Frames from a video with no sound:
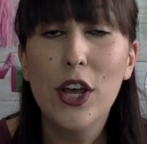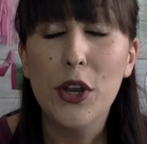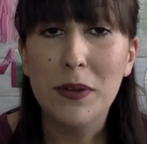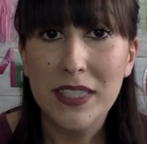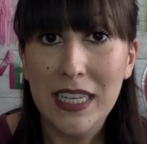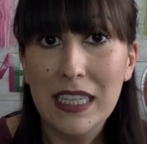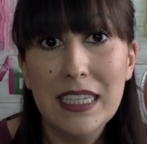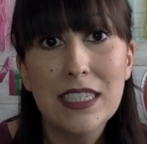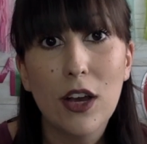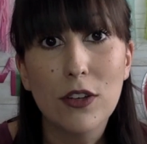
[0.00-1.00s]
New
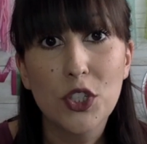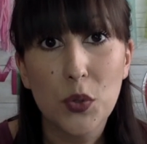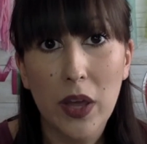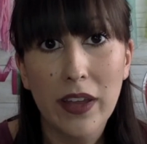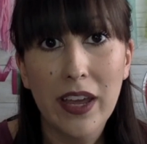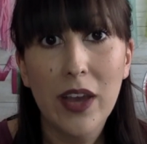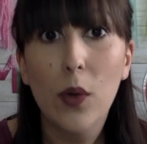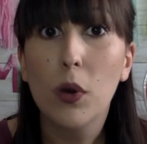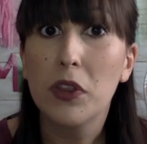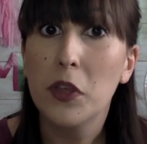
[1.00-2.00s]
Zealand, Australia,
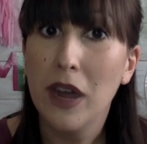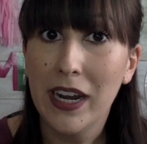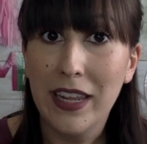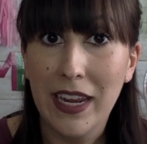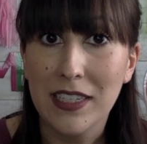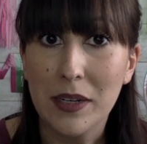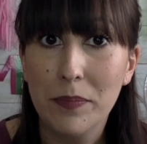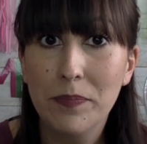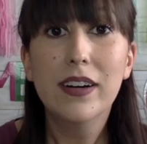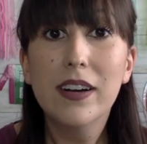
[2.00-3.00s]
or the United Kingdom.